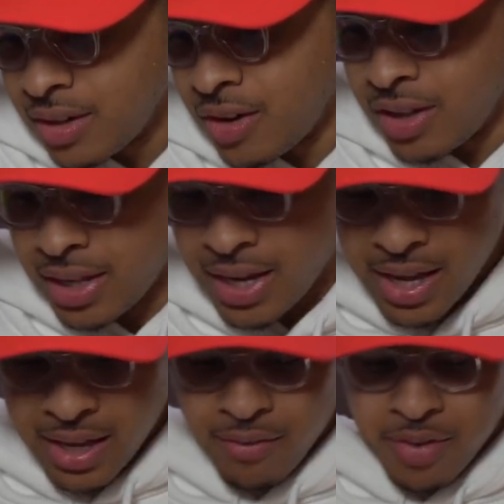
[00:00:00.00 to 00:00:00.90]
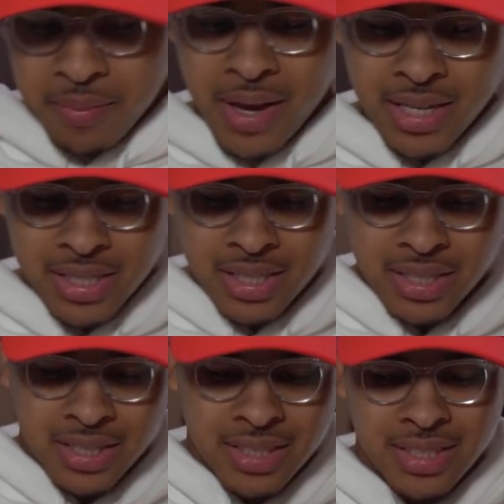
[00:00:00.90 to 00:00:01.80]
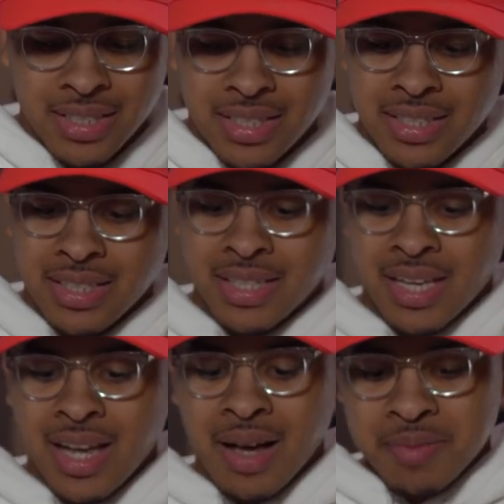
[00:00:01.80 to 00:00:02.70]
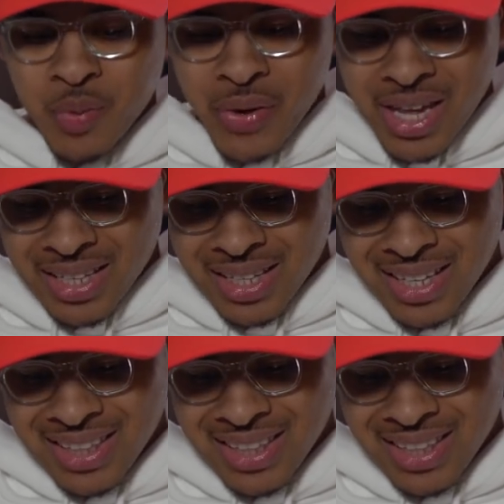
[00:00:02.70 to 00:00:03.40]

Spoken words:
All of that information comes with